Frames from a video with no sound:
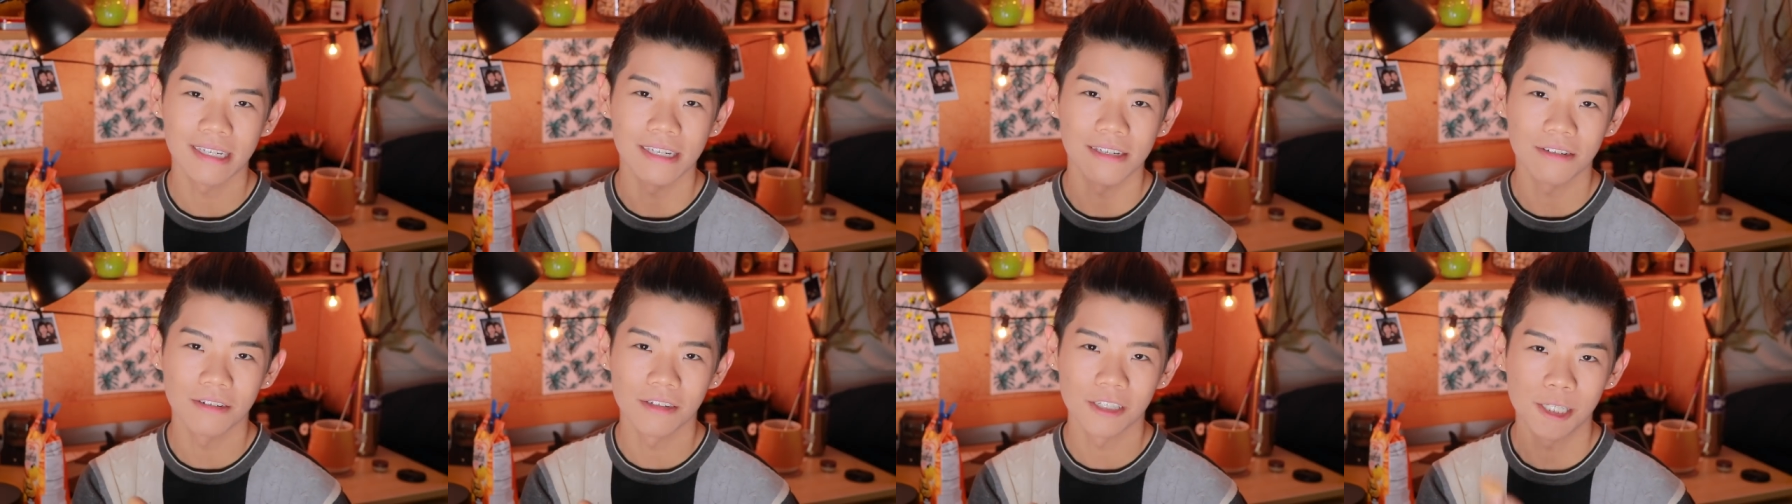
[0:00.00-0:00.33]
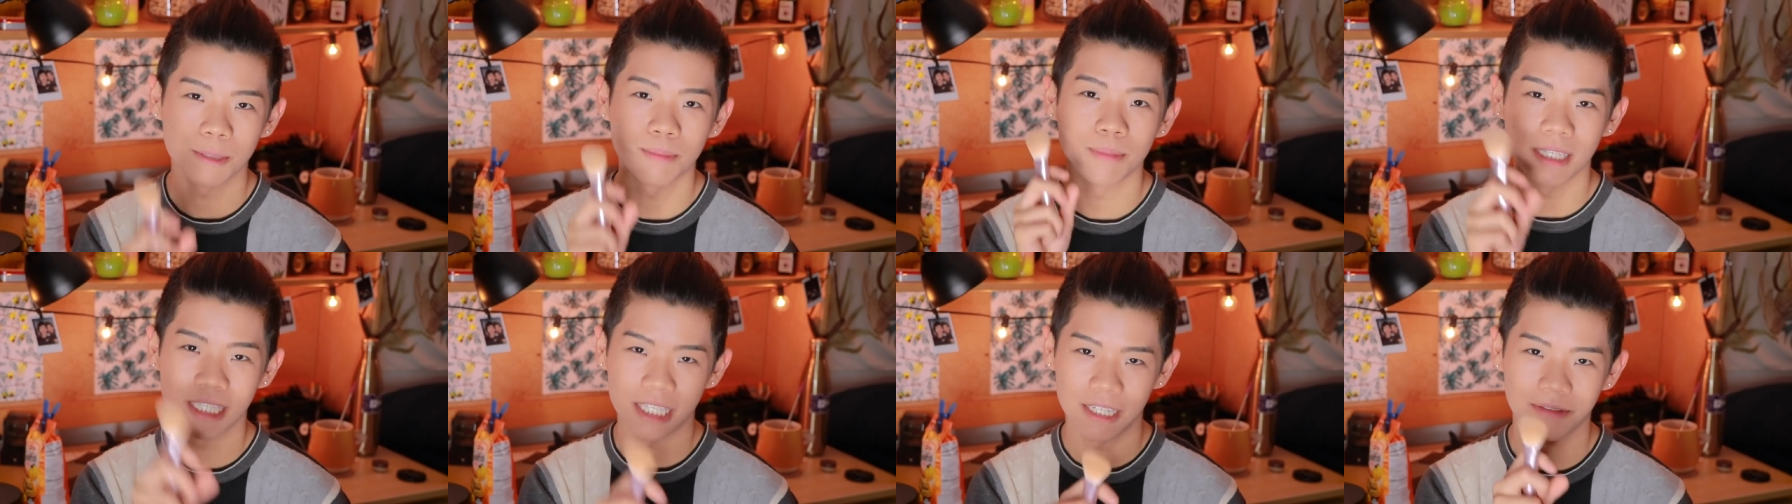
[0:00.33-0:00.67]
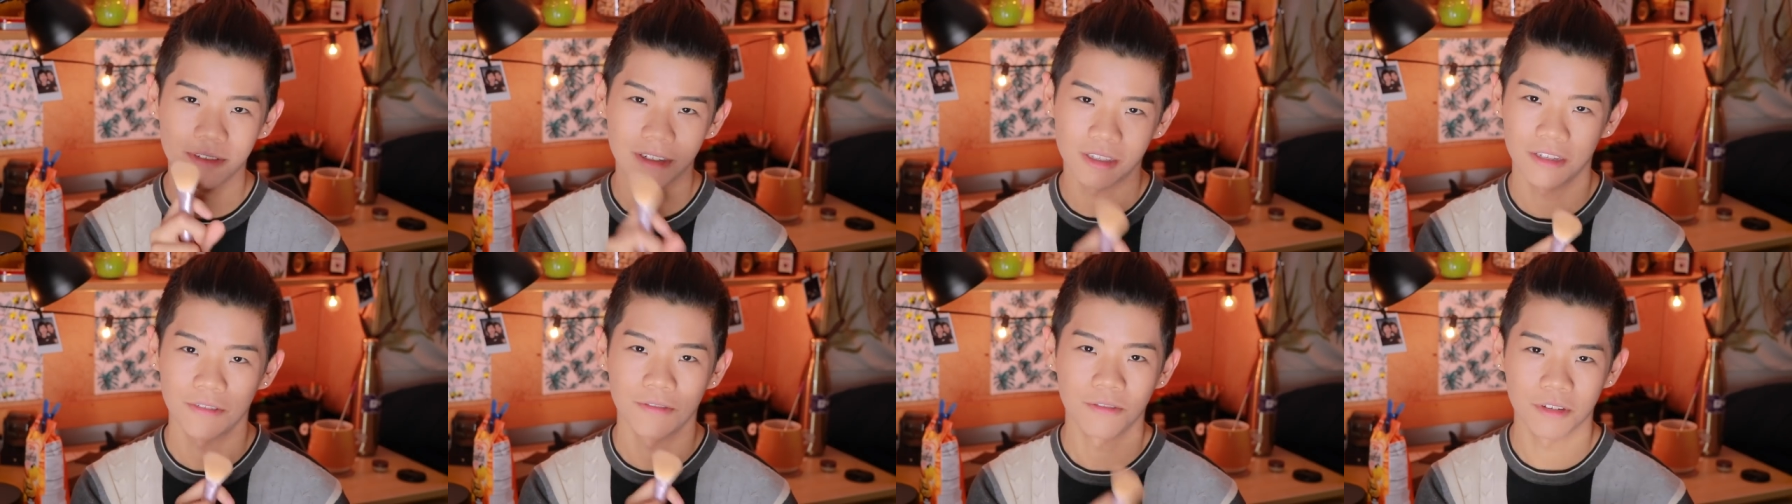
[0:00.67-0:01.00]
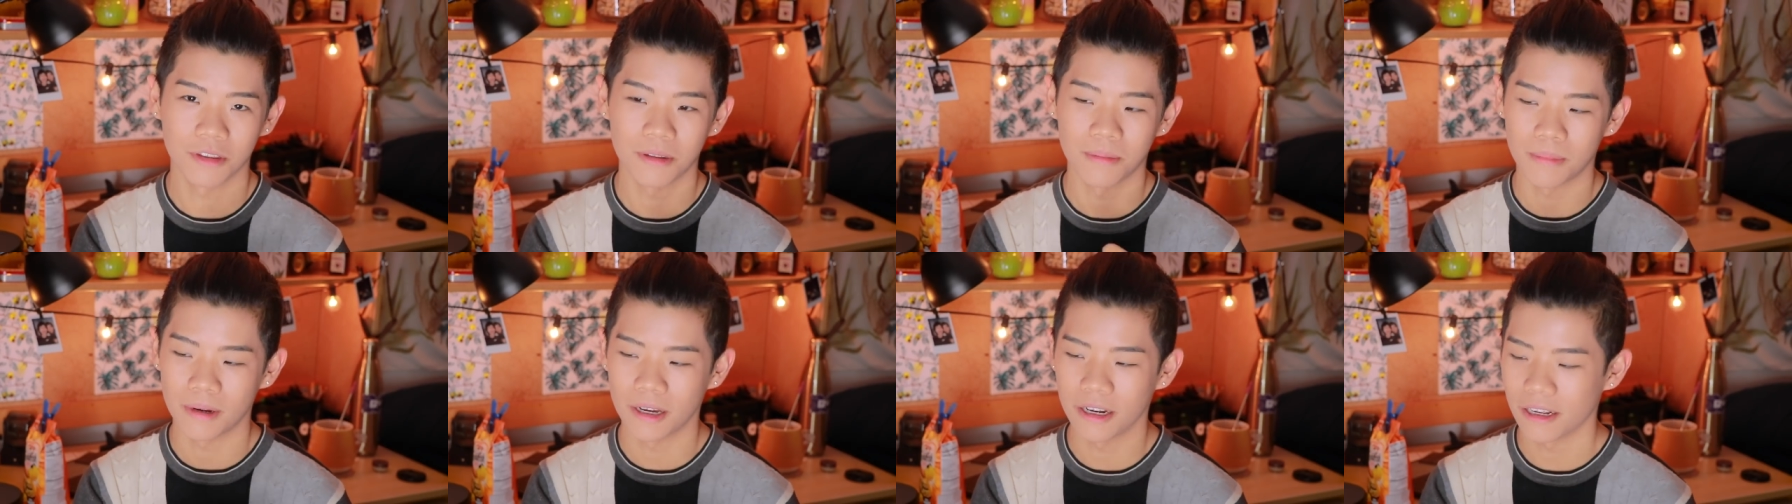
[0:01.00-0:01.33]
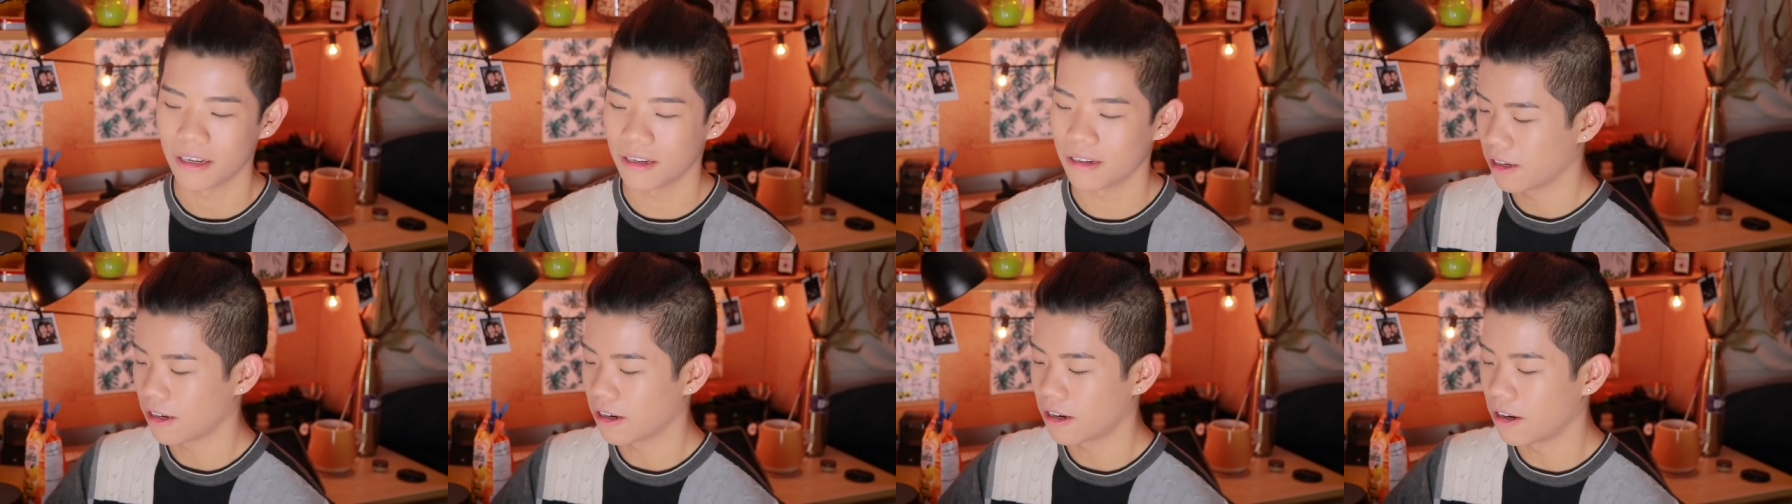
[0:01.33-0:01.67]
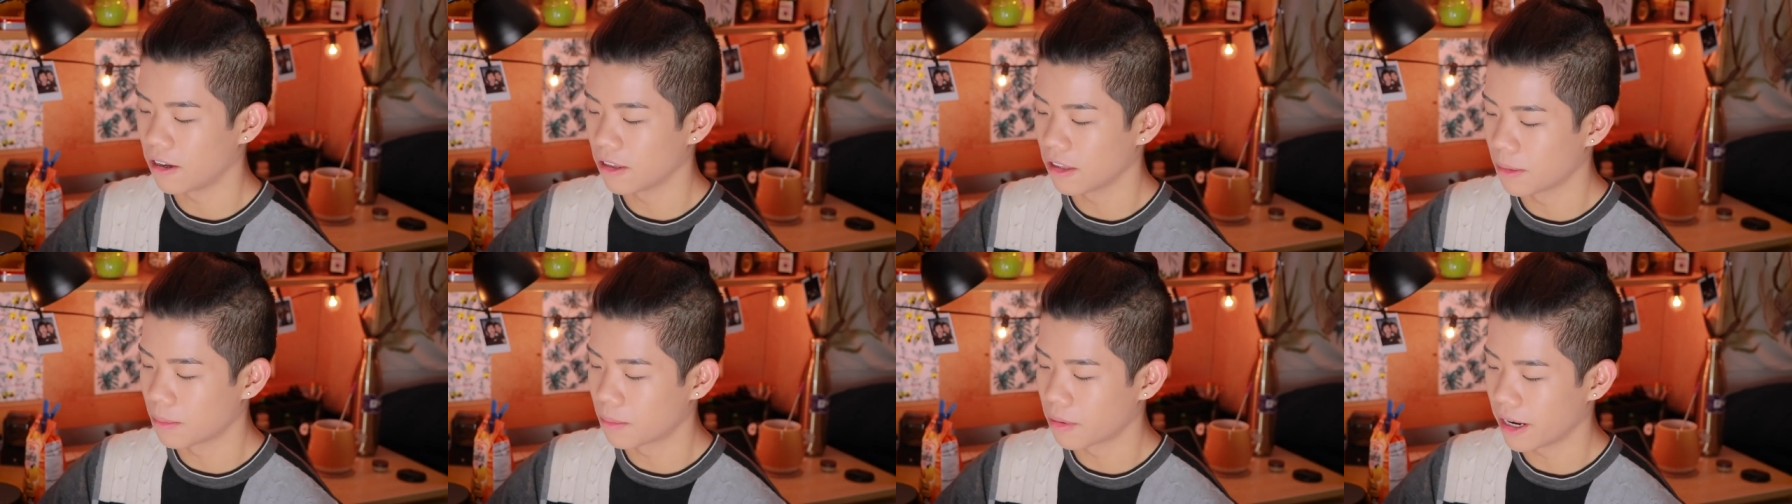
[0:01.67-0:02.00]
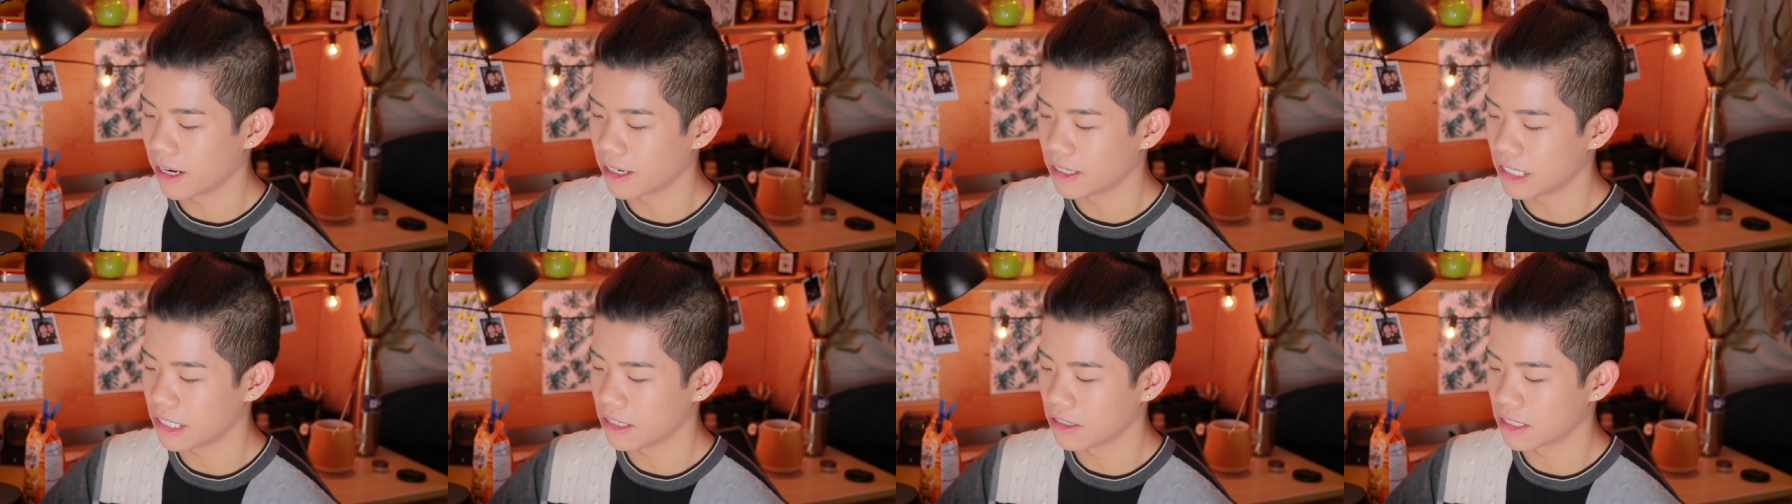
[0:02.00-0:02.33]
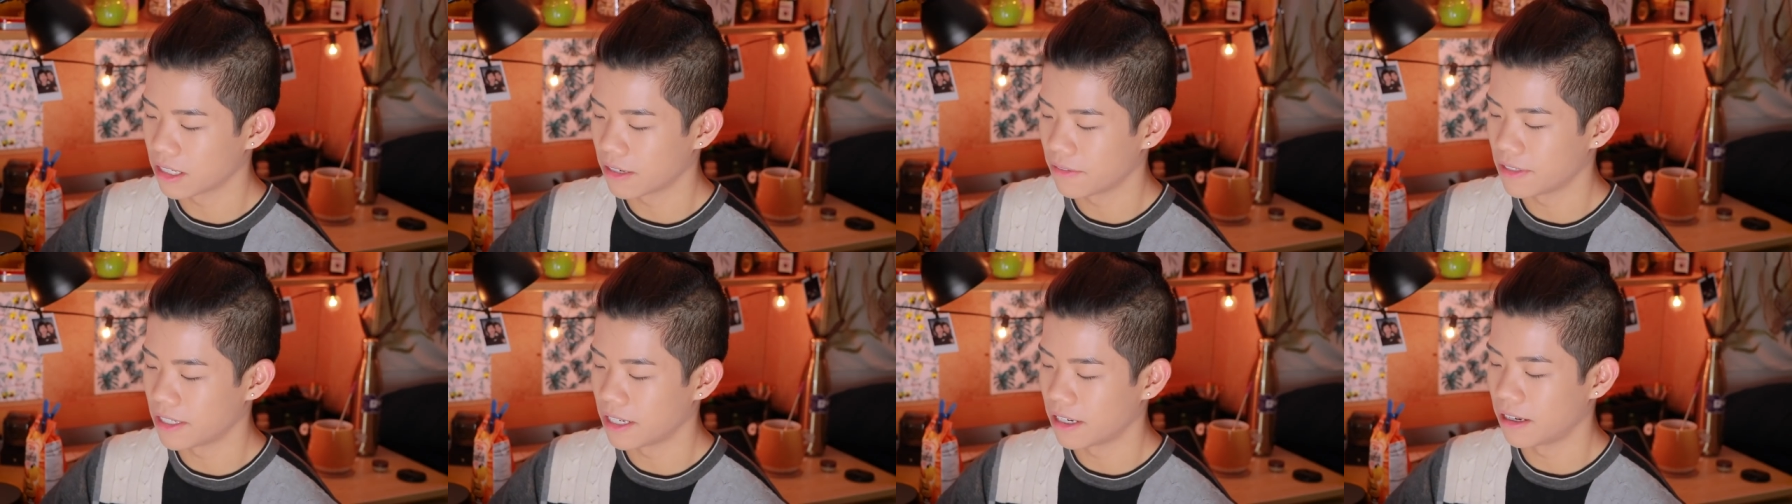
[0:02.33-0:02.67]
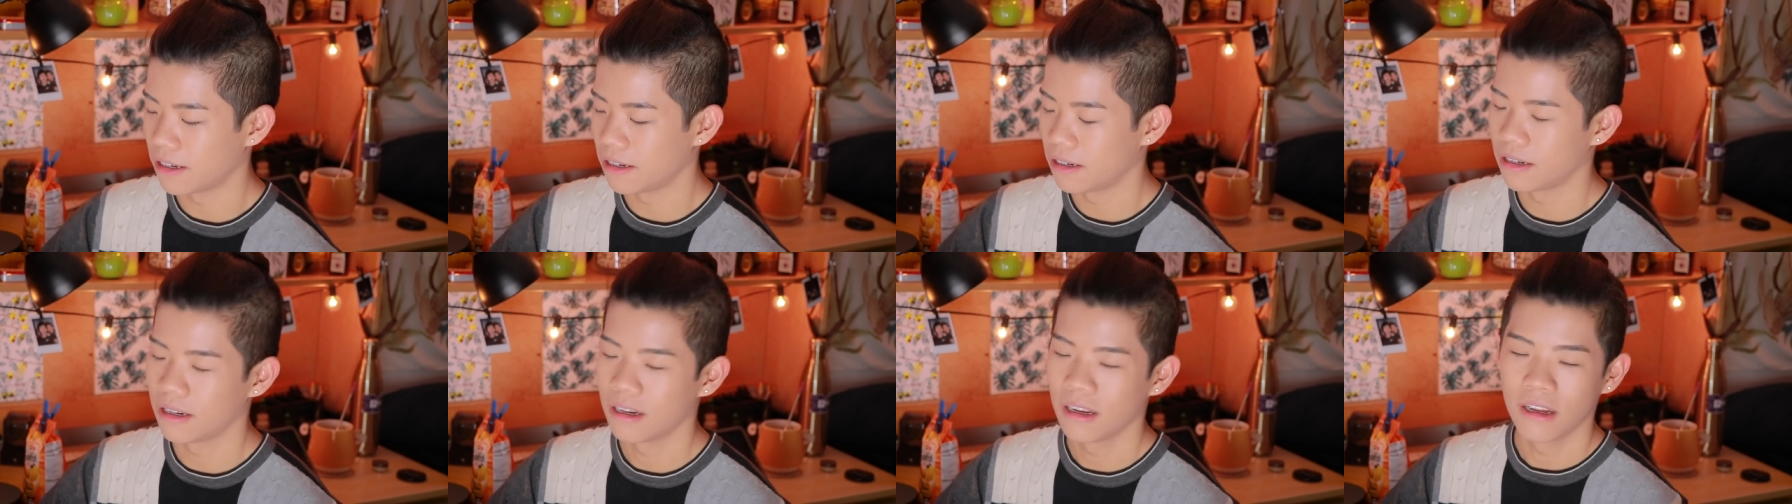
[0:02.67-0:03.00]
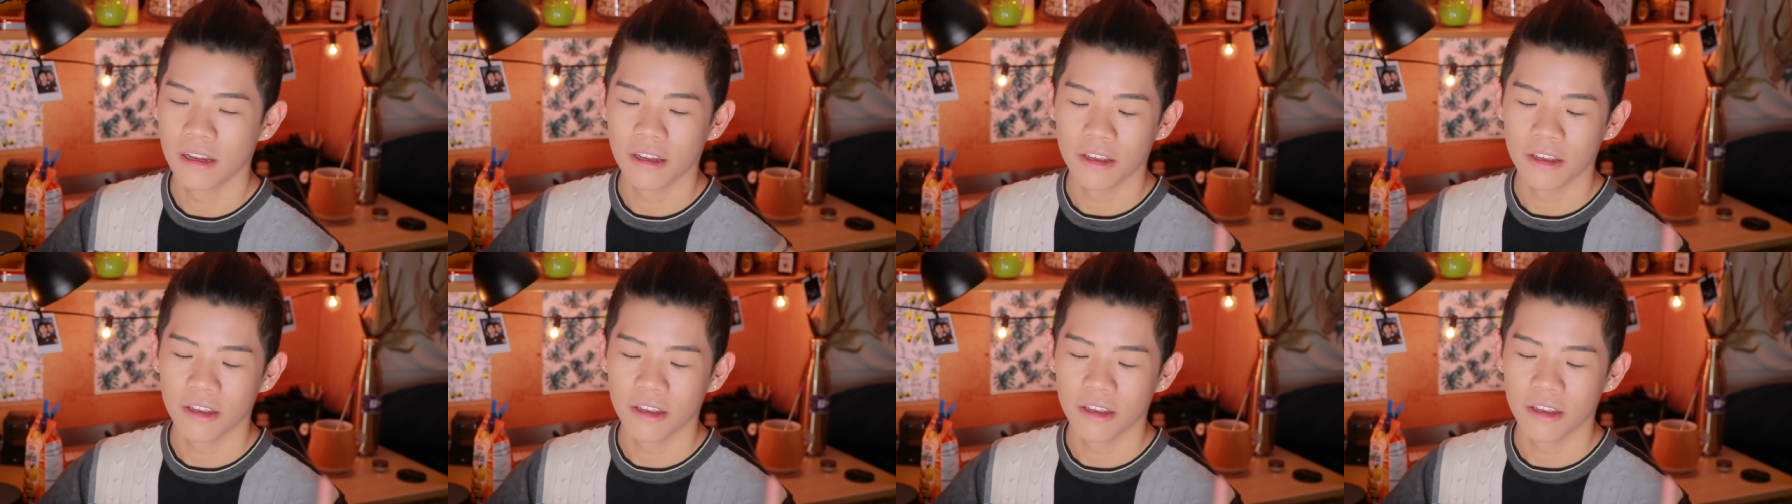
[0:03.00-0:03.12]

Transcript: deal specifically for the money. Like all the brand deals I've done,